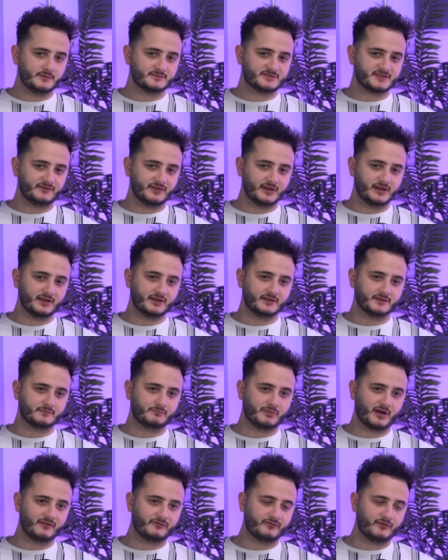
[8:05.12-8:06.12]
Um, civilian
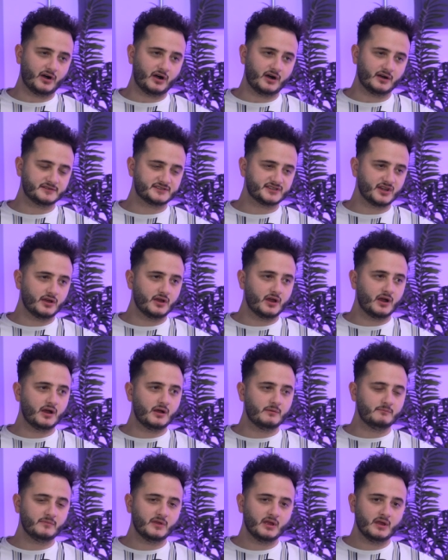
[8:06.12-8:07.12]
by far. So
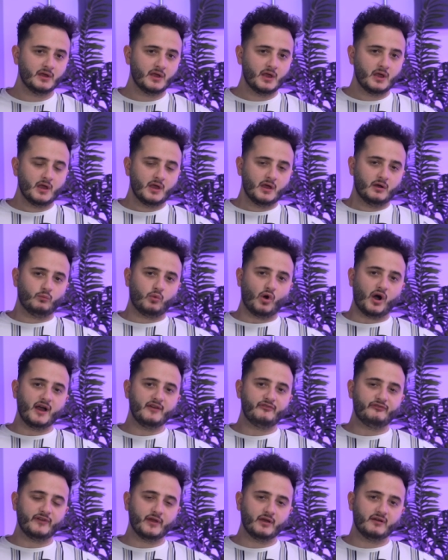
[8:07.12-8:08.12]
um, what
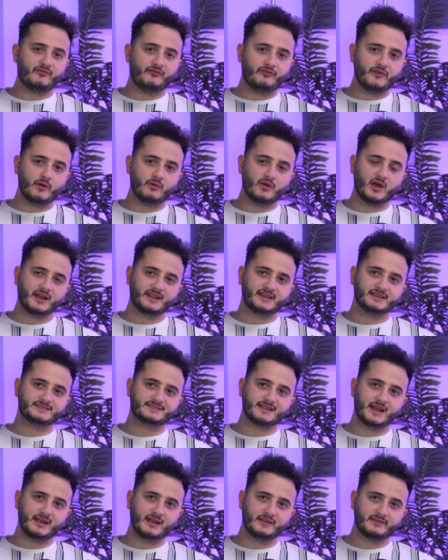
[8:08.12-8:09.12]
I feel feel like
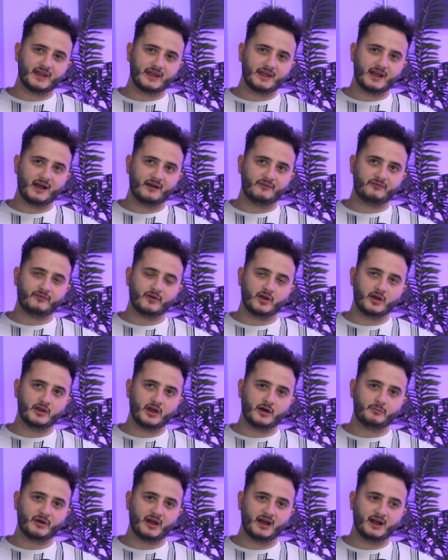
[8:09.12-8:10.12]
is they they have
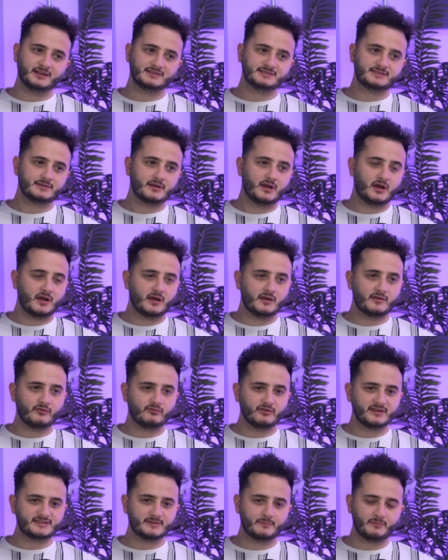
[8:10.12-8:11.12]
an upper hand. Uh,
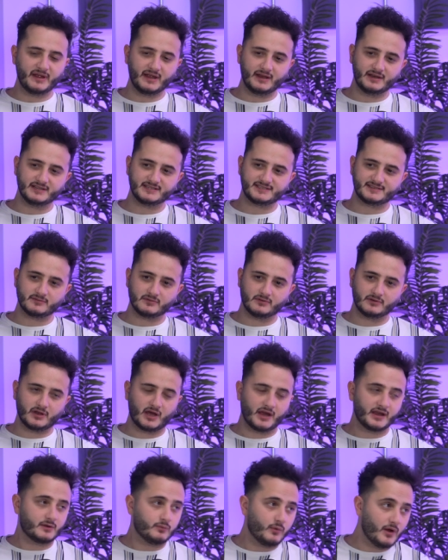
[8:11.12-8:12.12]
the reason being is
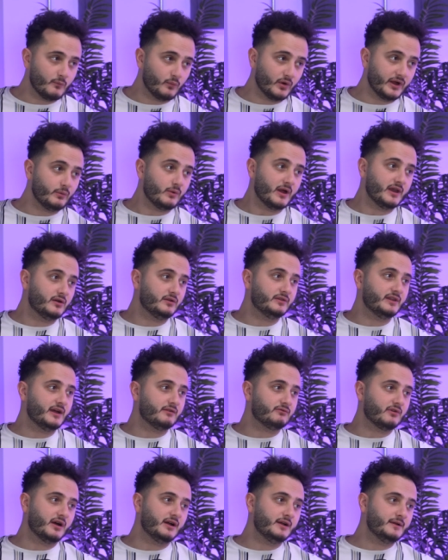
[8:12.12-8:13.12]
like when we went on
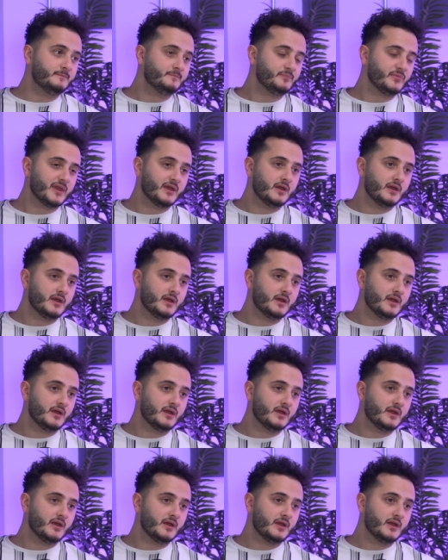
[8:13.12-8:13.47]
there, right?